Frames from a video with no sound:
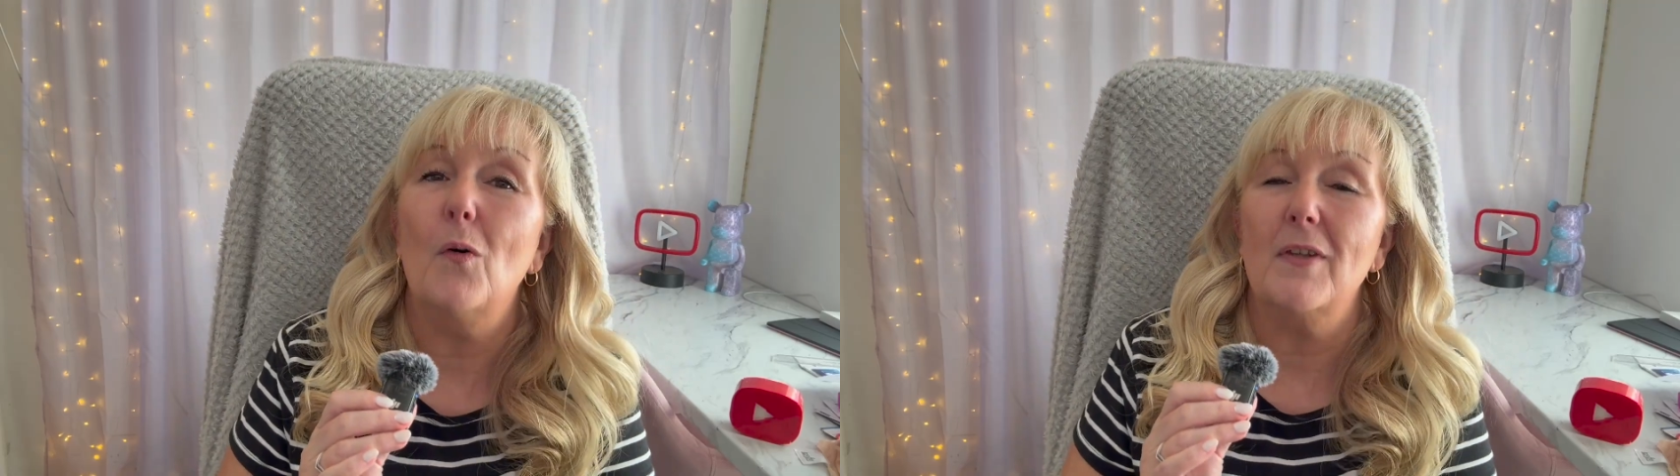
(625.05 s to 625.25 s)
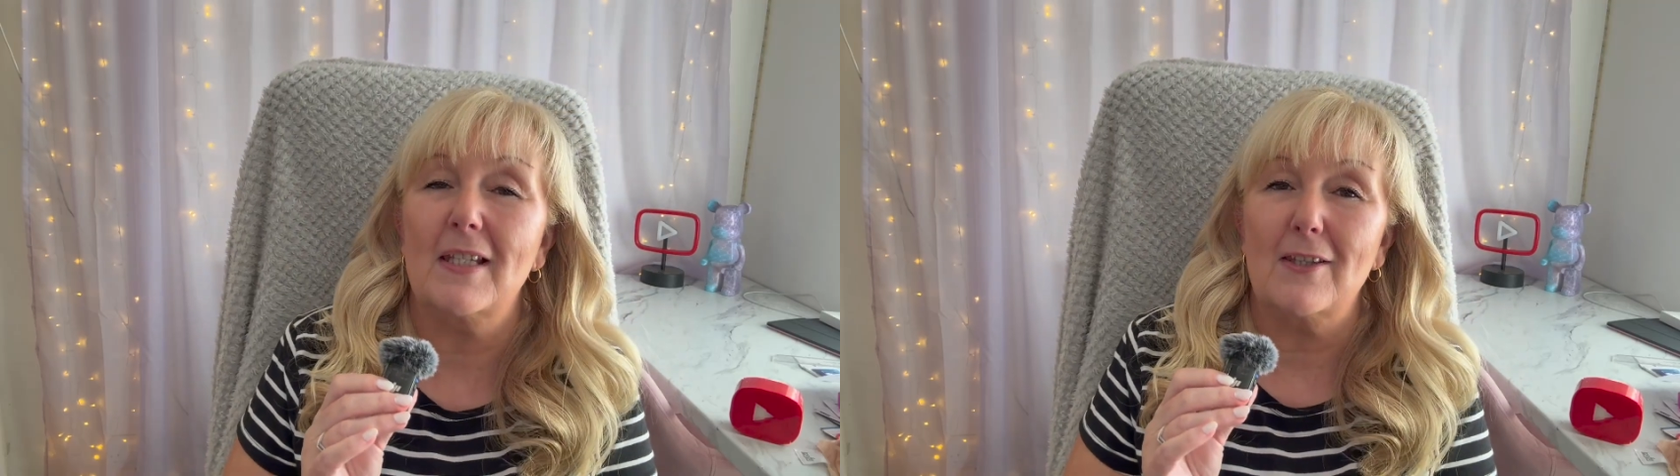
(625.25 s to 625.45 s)

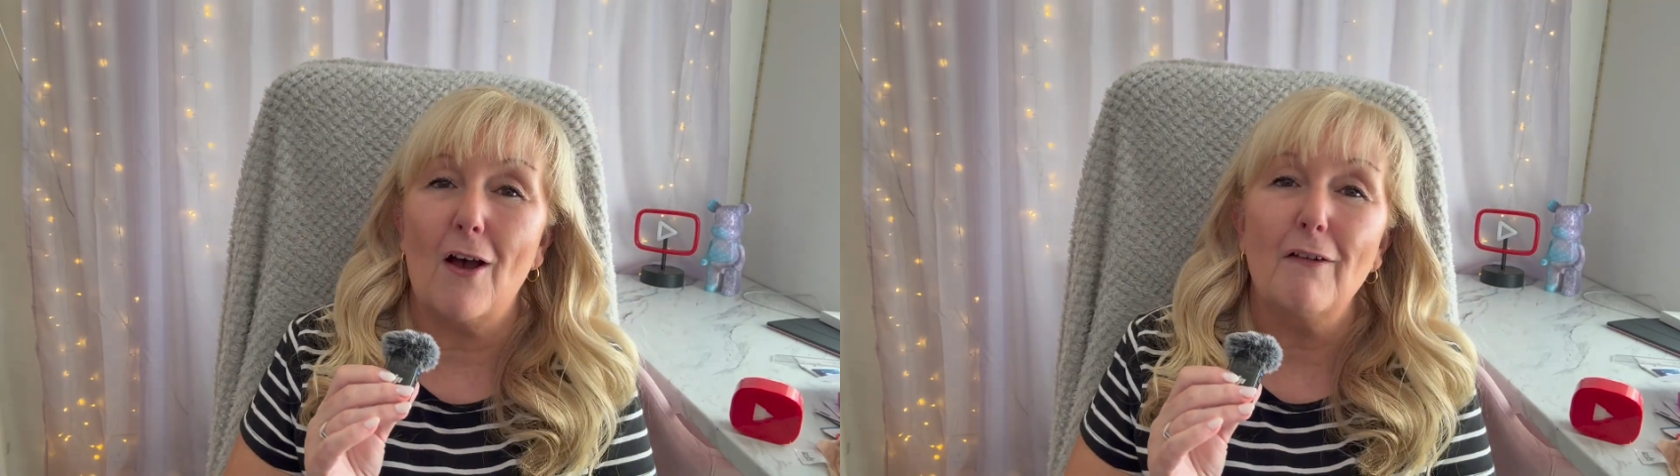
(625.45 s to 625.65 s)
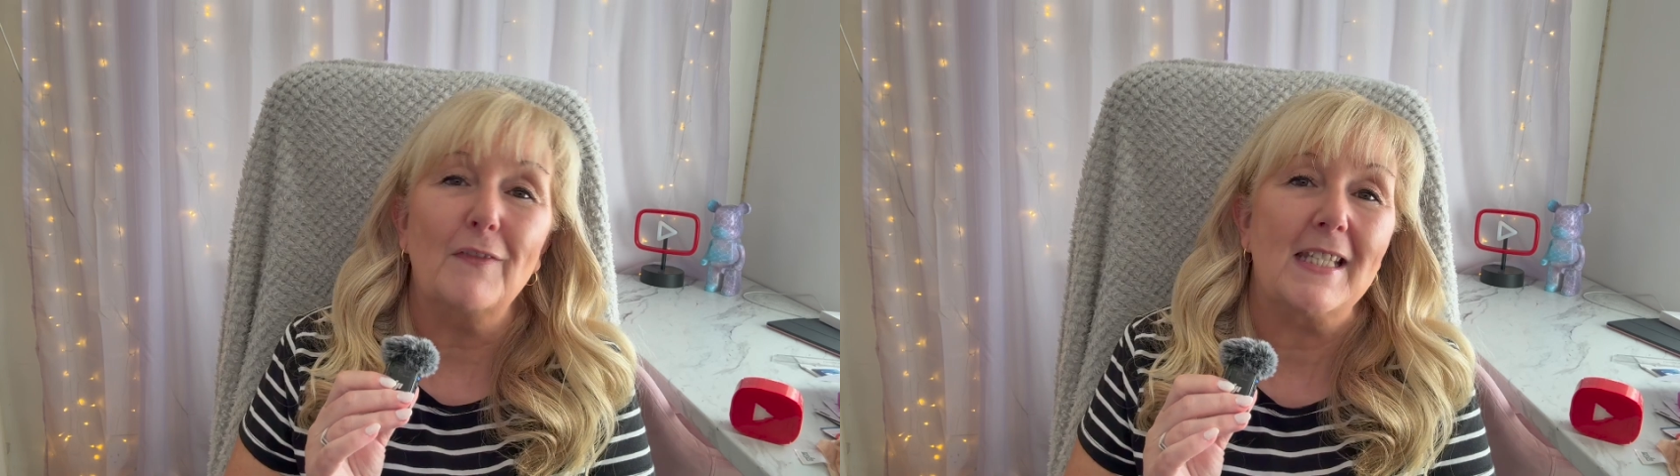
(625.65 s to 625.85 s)
The
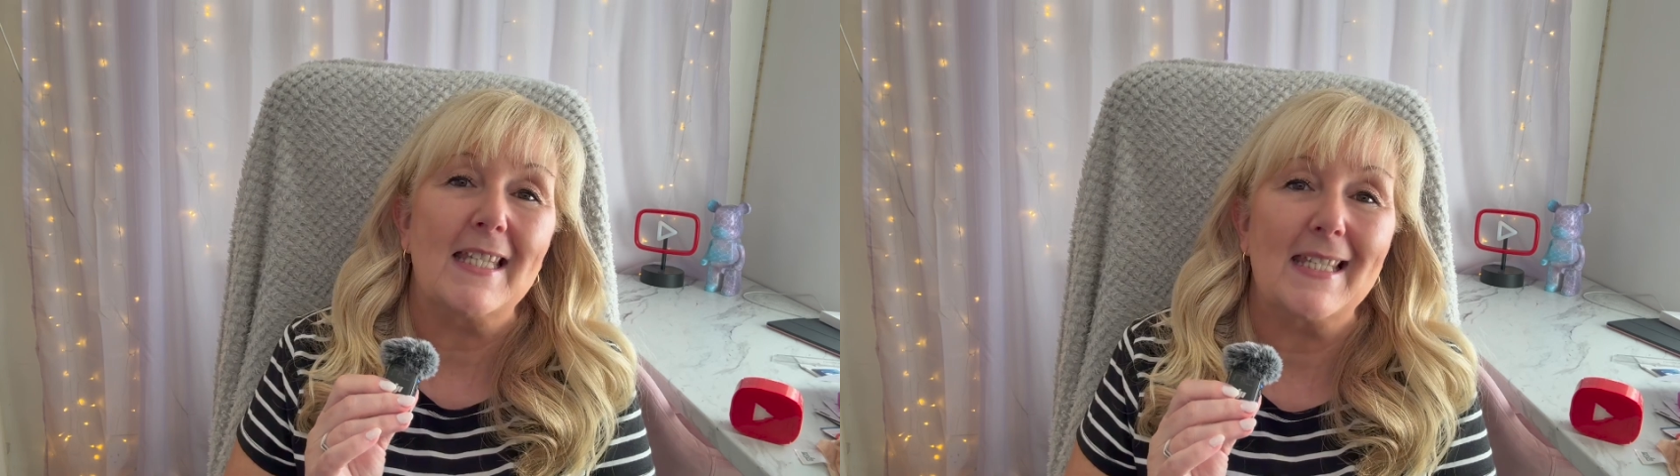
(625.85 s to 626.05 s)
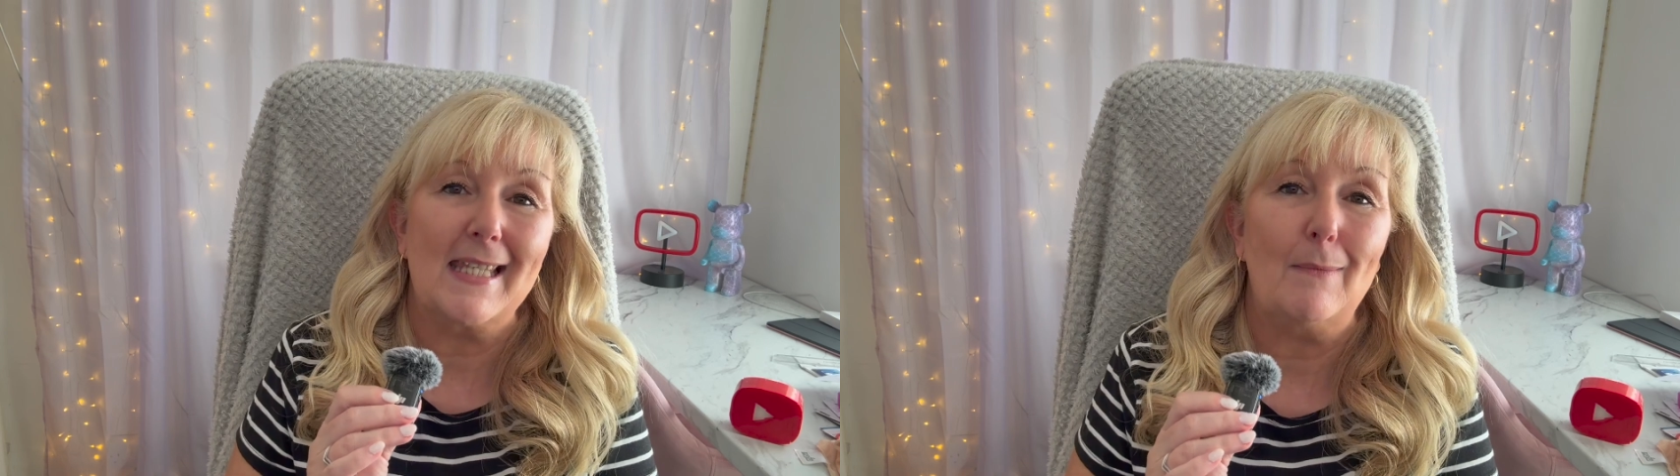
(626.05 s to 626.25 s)
staff
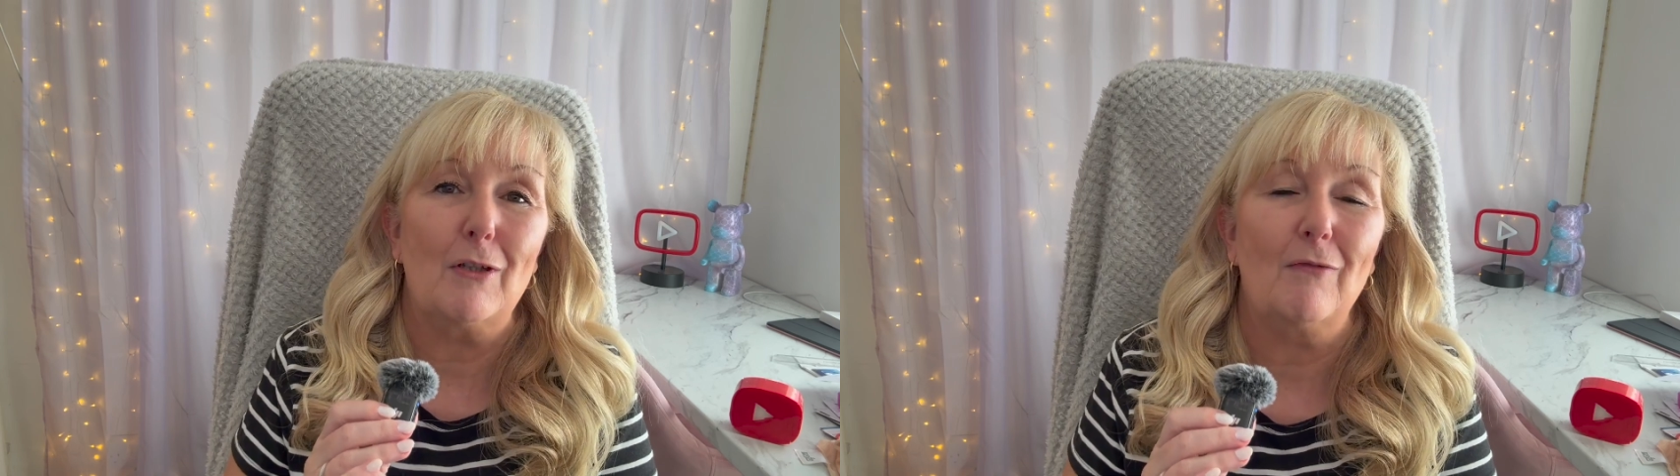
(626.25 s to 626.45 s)
didn't seem to